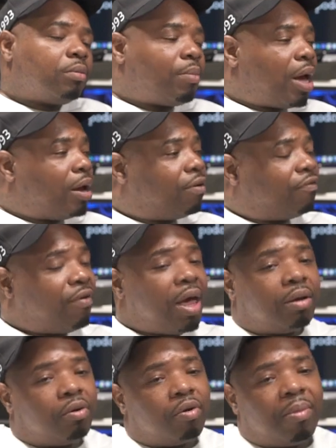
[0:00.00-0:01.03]
Matter of
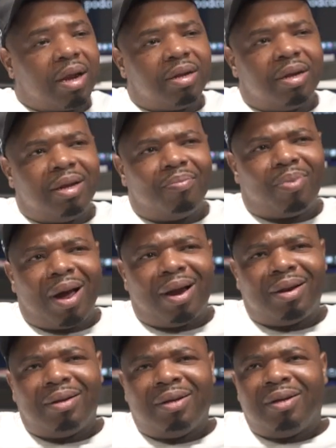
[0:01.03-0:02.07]
fact, you heard my dad
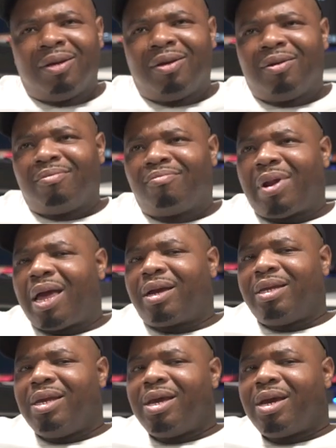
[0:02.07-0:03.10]
probably like
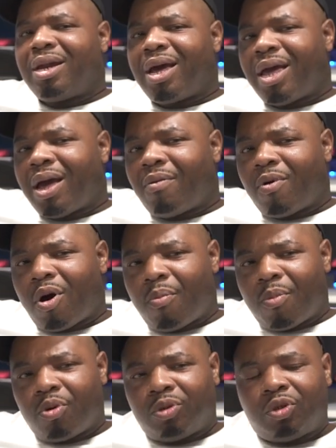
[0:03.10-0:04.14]
a year and a half,
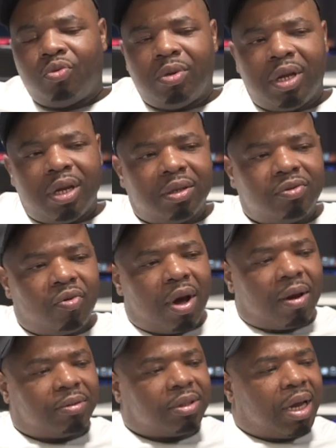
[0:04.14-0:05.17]
almost two years. You know
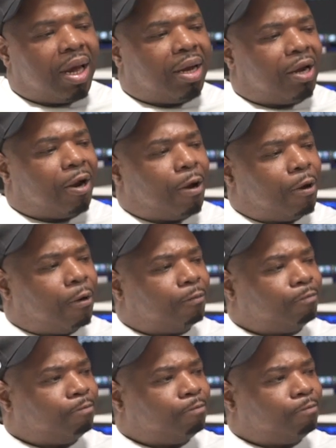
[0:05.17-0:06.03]
what I'm saying? And uh,